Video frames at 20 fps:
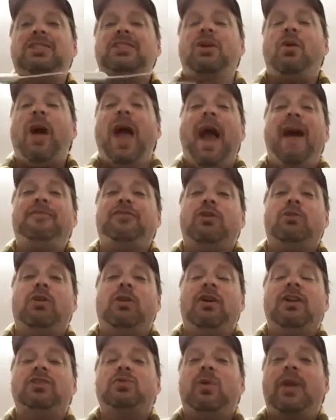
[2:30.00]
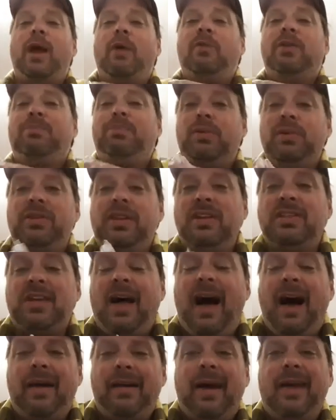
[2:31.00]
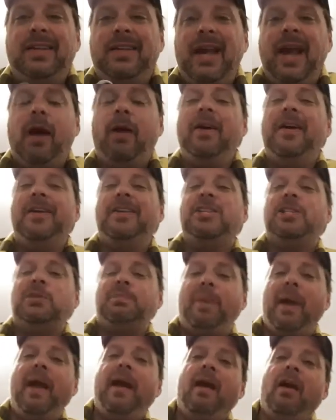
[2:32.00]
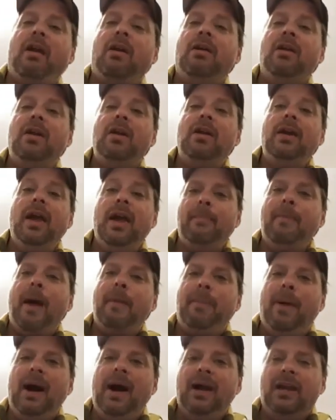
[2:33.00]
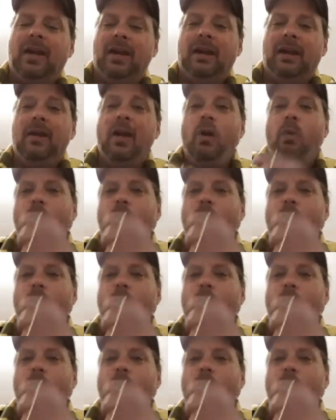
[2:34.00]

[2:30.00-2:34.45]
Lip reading: afterwards, when I would put these on, I'd carry a spare in my pocket.